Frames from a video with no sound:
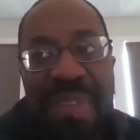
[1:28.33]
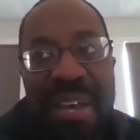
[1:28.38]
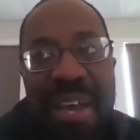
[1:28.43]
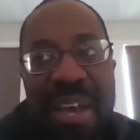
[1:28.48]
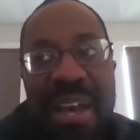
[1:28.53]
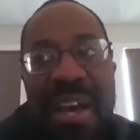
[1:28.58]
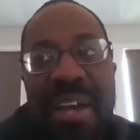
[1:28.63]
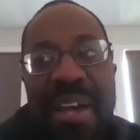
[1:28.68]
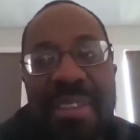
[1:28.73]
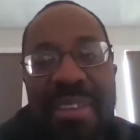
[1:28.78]

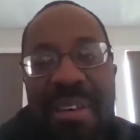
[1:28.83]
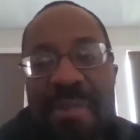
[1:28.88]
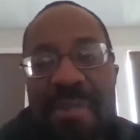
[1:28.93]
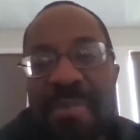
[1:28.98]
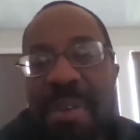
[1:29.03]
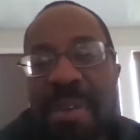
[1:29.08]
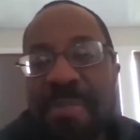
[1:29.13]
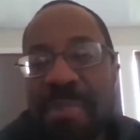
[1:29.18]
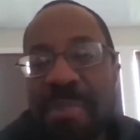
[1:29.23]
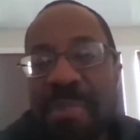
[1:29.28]
I think
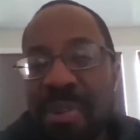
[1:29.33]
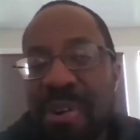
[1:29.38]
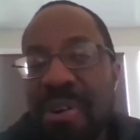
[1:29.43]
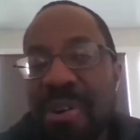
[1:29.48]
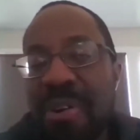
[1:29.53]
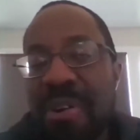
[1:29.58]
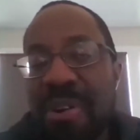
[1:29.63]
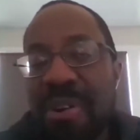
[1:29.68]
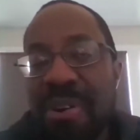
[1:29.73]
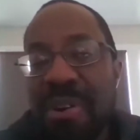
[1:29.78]
people
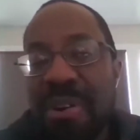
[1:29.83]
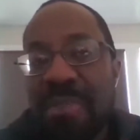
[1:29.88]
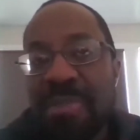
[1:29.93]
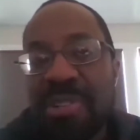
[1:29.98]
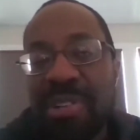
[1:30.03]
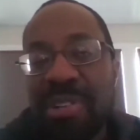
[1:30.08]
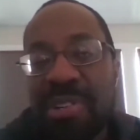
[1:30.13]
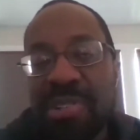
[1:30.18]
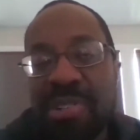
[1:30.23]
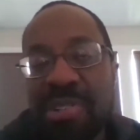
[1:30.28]
are
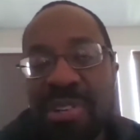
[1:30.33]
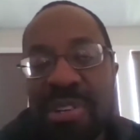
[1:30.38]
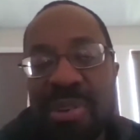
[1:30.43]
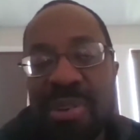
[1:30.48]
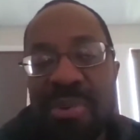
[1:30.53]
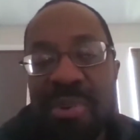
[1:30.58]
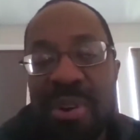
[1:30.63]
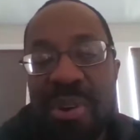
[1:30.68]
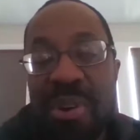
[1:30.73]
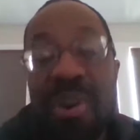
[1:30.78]
potentially
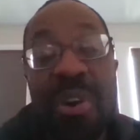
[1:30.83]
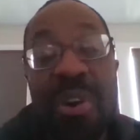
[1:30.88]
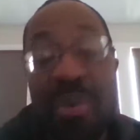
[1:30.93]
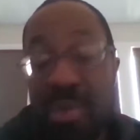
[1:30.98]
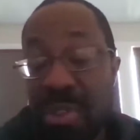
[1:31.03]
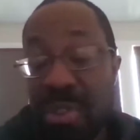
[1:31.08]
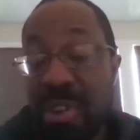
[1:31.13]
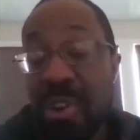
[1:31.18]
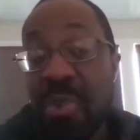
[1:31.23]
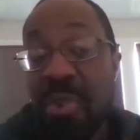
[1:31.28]

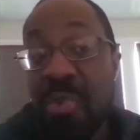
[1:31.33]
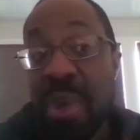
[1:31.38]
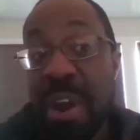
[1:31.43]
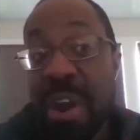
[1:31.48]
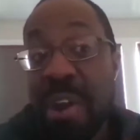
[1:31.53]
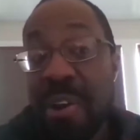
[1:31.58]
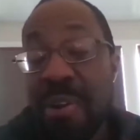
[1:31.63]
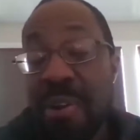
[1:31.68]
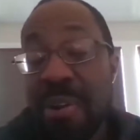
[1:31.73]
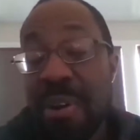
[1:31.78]
they're
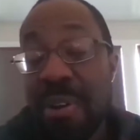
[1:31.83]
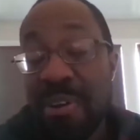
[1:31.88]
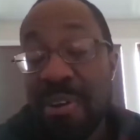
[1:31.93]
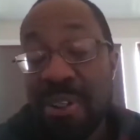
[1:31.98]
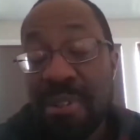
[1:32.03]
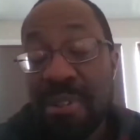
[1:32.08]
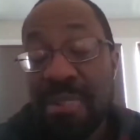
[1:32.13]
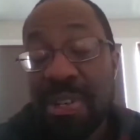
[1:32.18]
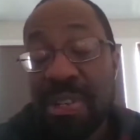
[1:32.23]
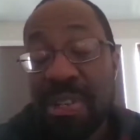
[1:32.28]
aware of the
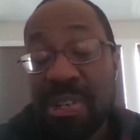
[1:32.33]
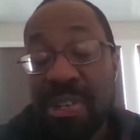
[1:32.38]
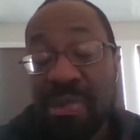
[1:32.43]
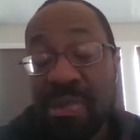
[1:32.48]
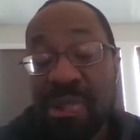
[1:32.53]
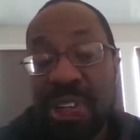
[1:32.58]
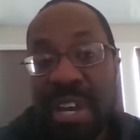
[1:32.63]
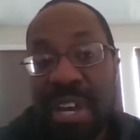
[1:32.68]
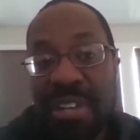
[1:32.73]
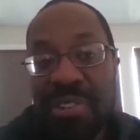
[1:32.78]
potential
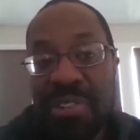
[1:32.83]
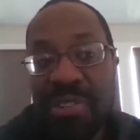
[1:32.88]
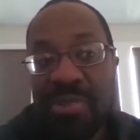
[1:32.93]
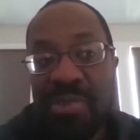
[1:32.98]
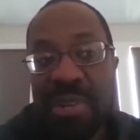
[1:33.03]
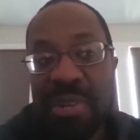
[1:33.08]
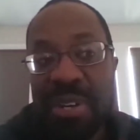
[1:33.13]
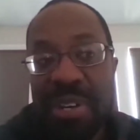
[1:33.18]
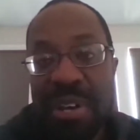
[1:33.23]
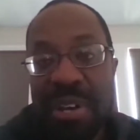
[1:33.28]
changes when
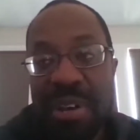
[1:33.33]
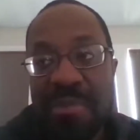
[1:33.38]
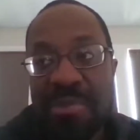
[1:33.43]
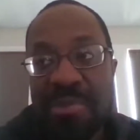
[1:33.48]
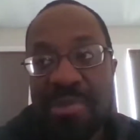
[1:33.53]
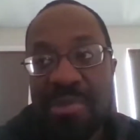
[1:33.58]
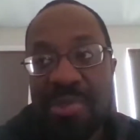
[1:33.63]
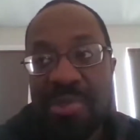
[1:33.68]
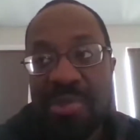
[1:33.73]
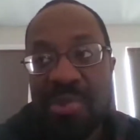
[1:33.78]
it comes
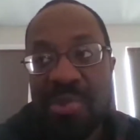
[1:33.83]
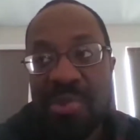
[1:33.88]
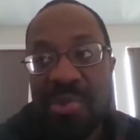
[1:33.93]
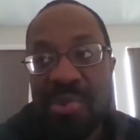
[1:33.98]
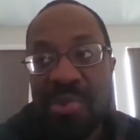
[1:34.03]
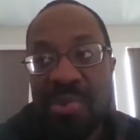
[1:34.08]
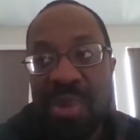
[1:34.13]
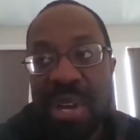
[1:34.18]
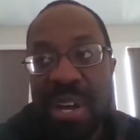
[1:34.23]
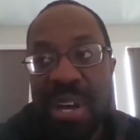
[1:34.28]

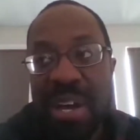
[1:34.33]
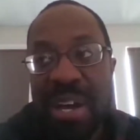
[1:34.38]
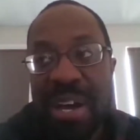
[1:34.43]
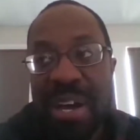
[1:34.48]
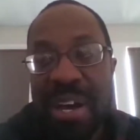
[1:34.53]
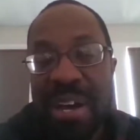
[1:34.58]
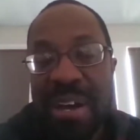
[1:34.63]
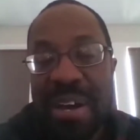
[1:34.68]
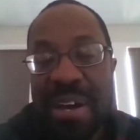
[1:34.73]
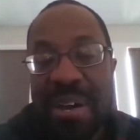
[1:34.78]
to
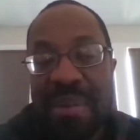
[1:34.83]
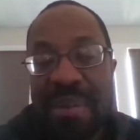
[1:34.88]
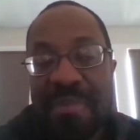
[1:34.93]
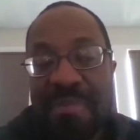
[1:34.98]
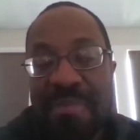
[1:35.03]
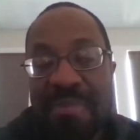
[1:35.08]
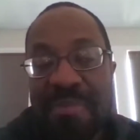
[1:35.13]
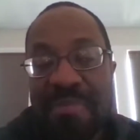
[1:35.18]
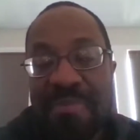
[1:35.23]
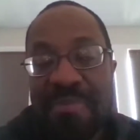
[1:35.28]
uh,
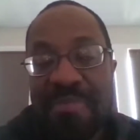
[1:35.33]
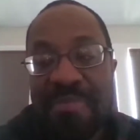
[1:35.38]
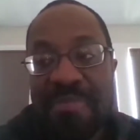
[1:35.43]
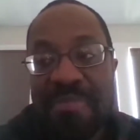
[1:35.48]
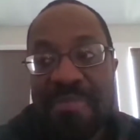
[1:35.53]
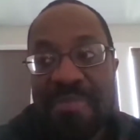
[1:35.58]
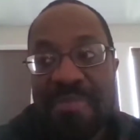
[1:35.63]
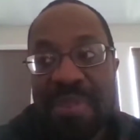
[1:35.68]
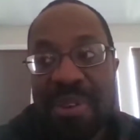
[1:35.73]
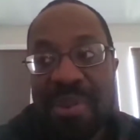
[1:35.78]

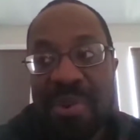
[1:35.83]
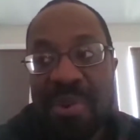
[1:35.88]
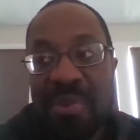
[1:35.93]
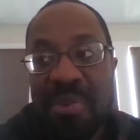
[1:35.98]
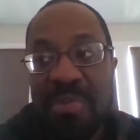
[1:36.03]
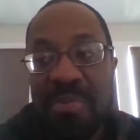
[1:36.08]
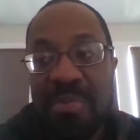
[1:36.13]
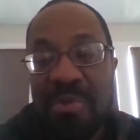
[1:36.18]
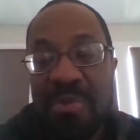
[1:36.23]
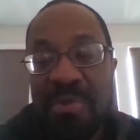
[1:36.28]
you know
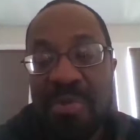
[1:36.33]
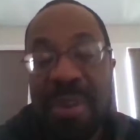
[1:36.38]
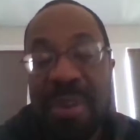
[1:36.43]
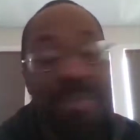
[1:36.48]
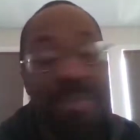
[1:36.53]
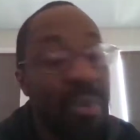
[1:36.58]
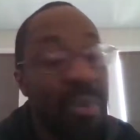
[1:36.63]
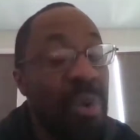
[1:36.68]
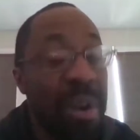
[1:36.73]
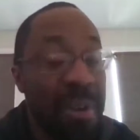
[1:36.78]

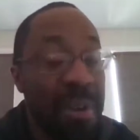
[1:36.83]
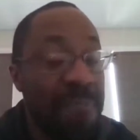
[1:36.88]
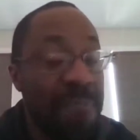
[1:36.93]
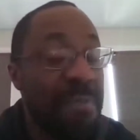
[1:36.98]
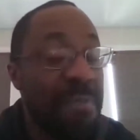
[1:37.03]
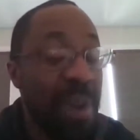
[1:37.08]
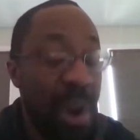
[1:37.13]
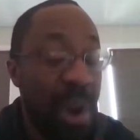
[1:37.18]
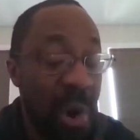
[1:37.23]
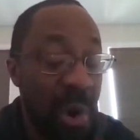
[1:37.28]
people working from
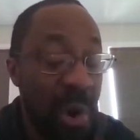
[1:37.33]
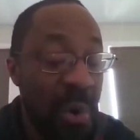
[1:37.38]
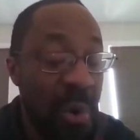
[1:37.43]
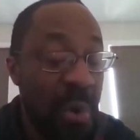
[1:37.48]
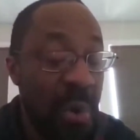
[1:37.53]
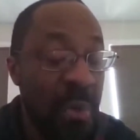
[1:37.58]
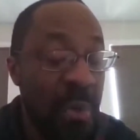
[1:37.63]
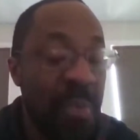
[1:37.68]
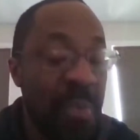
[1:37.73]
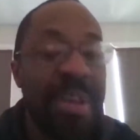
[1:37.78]

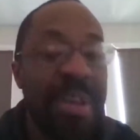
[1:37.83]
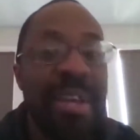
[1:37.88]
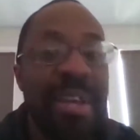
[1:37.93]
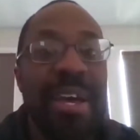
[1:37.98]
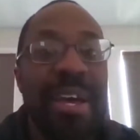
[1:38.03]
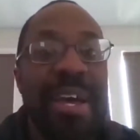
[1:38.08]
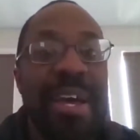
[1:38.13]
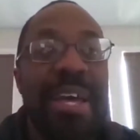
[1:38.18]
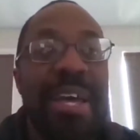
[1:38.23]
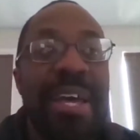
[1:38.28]
home,
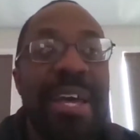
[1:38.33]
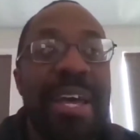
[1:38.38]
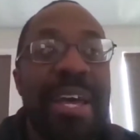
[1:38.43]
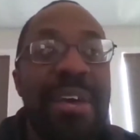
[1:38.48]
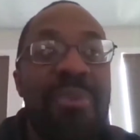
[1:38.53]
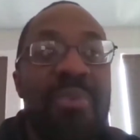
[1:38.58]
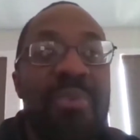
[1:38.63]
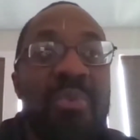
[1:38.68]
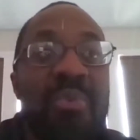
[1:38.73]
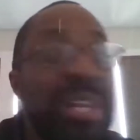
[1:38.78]

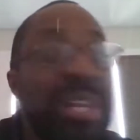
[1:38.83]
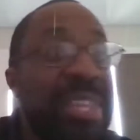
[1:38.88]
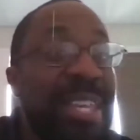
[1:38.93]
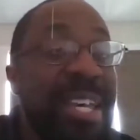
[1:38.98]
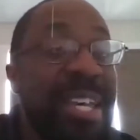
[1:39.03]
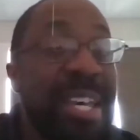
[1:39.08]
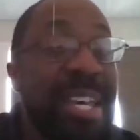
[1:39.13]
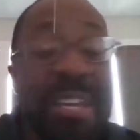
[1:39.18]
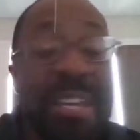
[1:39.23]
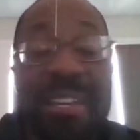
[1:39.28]
what
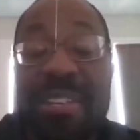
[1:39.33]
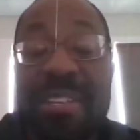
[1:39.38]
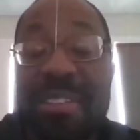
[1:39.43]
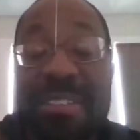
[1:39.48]
the